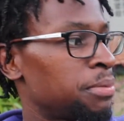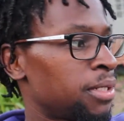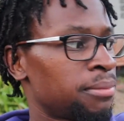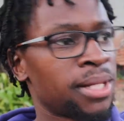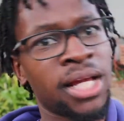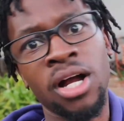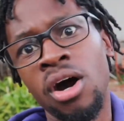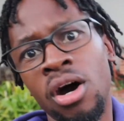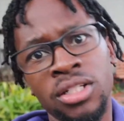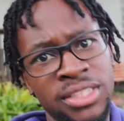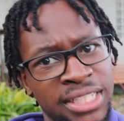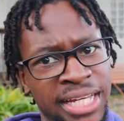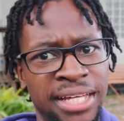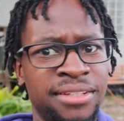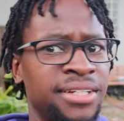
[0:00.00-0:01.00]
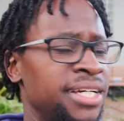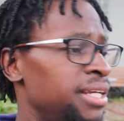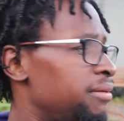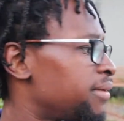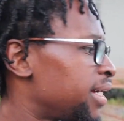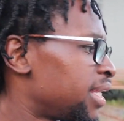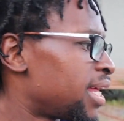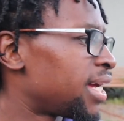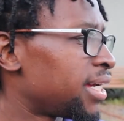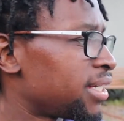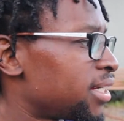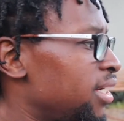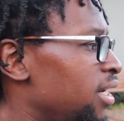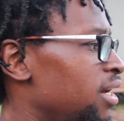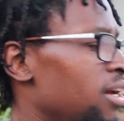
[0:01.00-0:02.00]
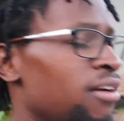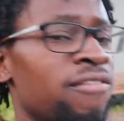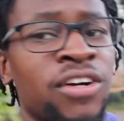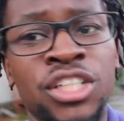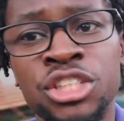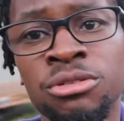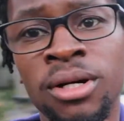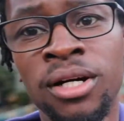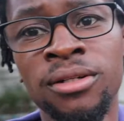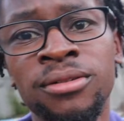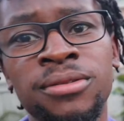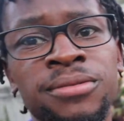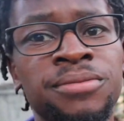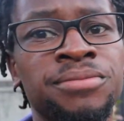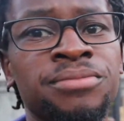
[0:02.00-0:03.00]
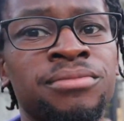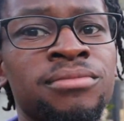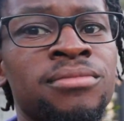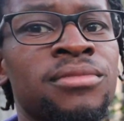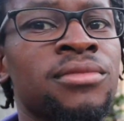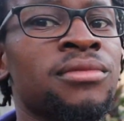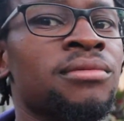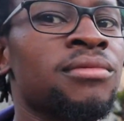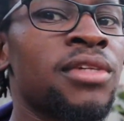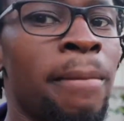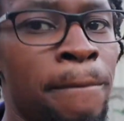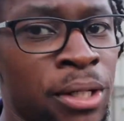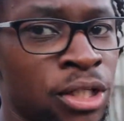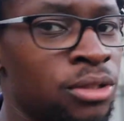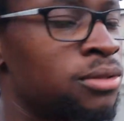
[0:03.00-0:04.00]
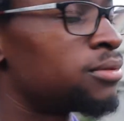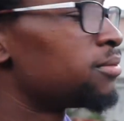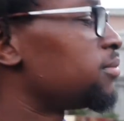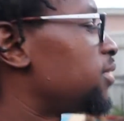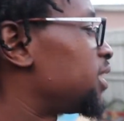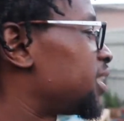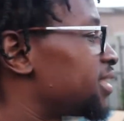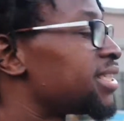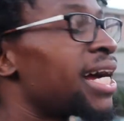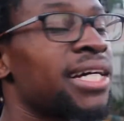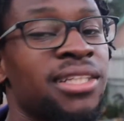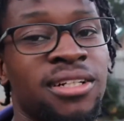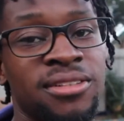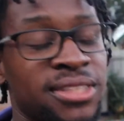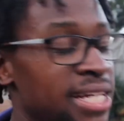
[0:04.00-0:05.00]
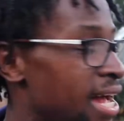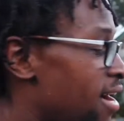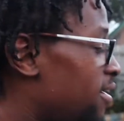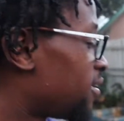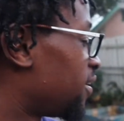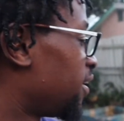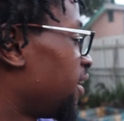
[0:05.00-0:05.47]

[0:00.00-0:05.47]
like all together anyway. Like first row, boom, just knock those out.